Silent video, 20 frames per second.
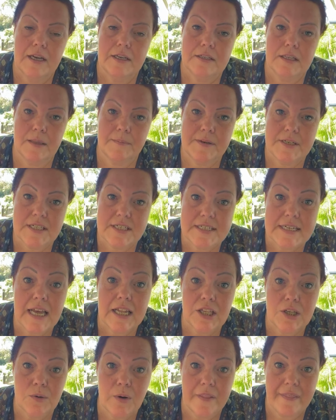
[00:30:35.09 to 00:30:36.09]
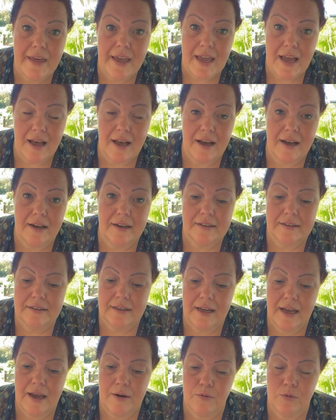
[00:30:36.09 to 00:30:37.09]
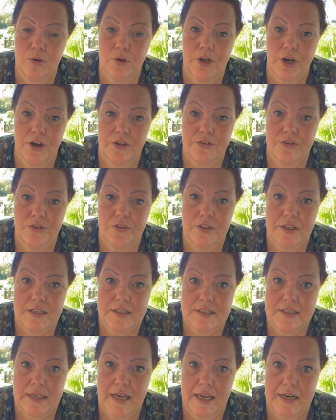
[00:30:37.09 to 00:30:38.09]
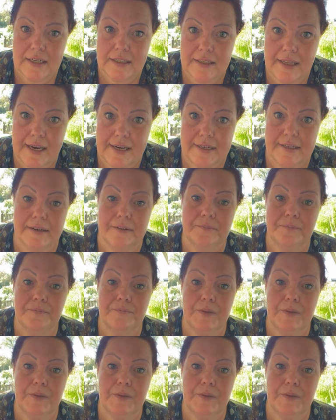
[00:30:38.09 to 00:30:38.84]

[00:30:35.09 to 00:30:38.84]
So let me just tell you what they are, and we'll go through this at a later.